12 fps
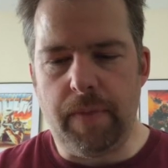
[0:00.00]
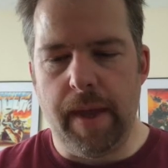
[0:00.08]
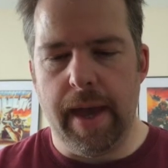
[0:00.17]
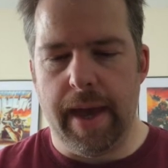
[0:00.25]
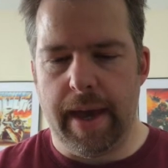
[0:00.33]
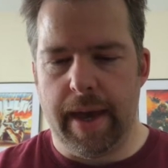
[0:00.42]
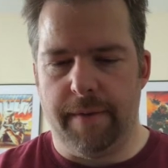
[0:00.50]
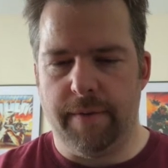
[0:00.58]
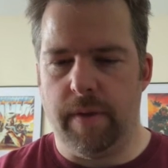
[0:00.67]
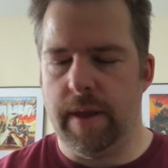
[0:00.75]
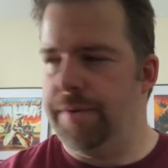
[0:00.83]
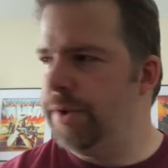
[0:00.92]
I've
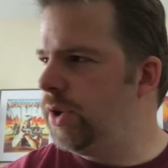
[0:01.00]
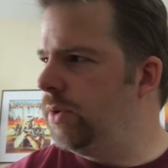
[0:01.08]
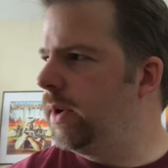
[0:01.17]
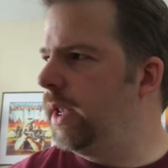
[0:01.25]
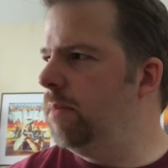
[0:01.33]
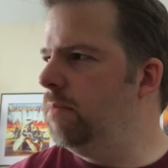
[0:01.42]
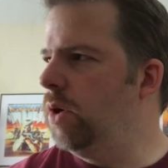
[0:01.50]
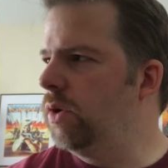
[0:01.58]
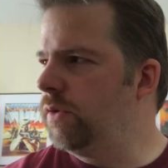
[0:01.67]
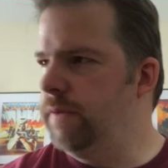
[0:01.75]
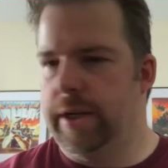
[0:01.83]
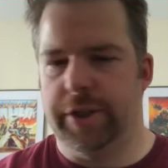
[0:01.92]
got the original kind of
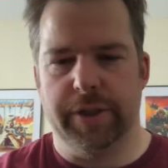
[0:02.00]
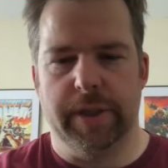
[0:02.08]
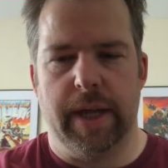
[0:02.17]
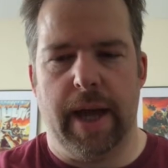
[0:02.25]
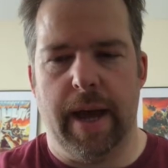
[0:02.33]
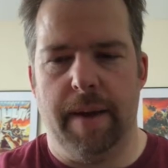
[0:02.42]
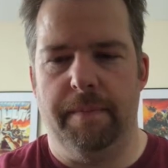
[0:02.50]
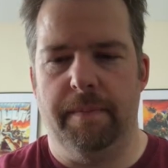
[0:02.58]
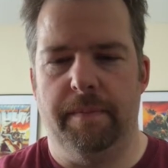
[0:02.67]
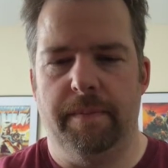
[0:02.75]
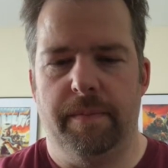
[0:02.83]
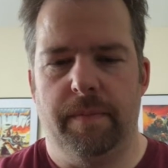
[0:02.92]
box version.
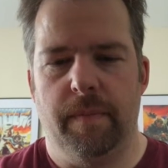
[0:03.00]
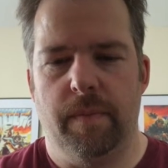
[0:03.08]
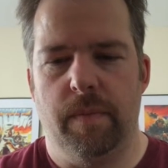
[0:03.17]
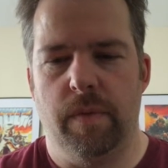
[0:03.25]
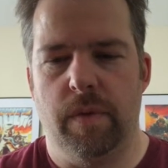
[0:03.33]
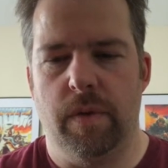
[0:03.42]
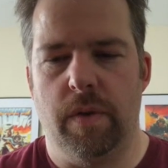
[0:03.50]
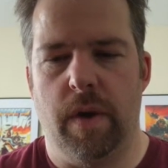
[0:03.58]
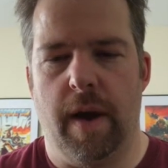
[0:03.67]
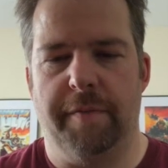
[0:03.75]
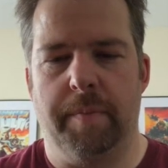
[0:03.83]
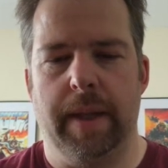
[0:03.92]

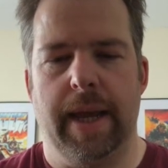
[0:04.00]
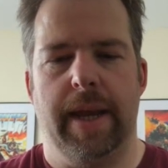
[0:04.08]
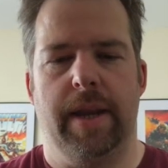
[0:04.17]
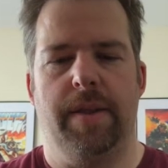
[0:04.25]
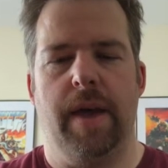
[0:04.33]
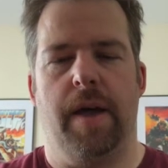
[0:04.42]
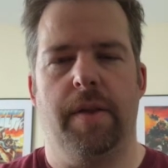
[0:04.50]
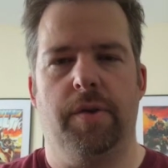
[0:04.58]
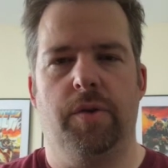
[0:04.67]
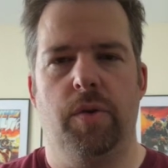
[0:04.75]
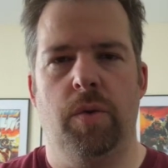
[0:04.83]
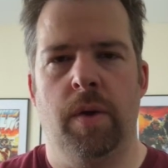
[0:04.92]
I've played the other
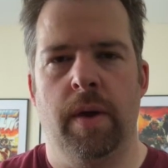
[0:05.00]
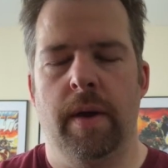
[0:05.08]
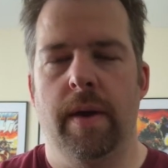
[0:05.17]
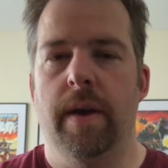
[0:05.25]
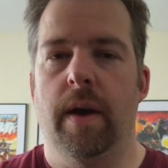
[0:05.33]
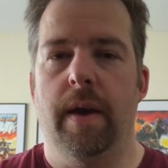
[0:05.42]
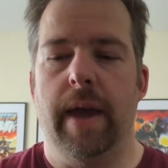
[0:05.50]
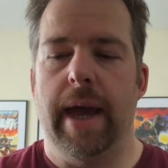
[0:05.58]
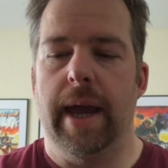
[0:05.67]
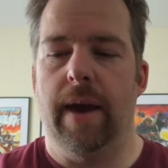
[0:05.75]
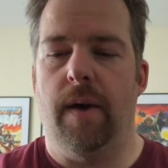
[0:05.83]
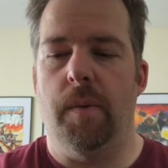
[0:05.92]
two,
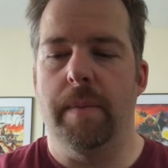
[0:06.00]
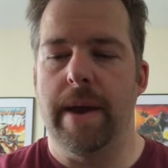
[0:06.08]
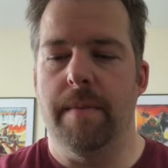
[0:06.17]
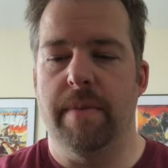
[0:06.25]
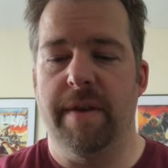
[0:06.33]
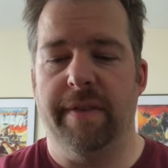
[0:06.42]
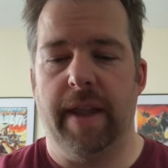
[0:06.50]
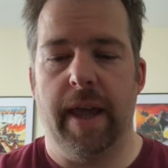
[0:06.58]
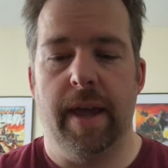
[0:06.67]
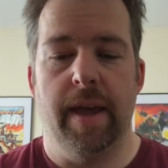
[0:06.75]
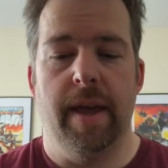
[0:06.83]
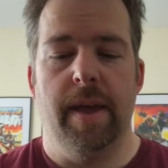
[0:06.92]
albeit
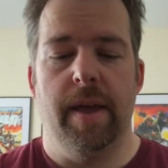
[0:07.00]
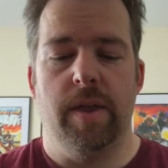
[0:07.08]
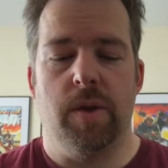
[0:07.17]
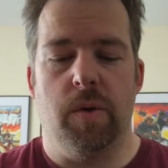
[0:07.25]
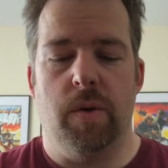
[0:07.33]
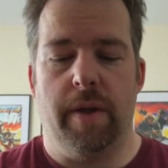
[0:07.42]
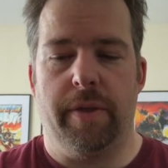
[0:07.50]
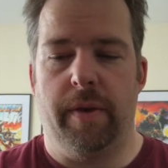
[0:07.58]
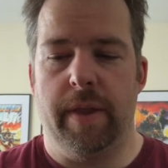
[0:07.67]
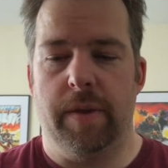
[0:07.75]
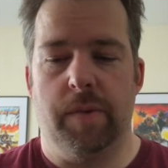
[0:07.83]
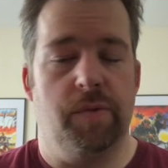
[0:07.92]
briefly, so I
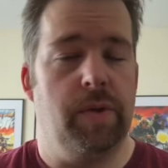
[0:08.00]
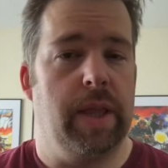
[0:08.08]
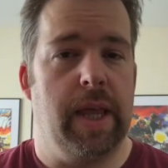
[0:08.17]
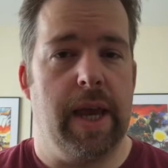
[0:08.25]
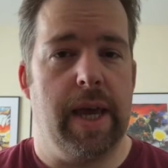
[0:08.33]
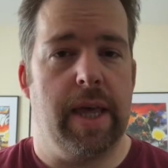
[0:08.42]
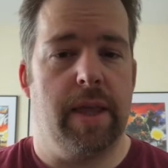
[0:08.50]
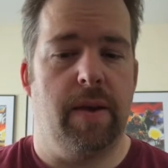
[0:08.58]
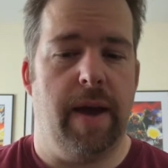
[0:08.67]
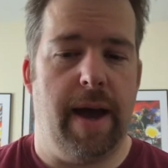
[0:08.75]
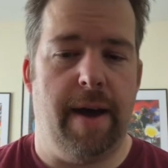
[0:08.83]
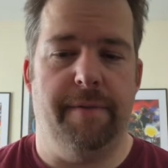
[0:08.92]
thought this was really nice
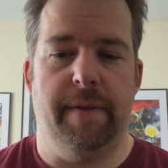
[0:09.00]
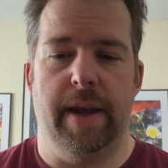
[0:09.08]
to have.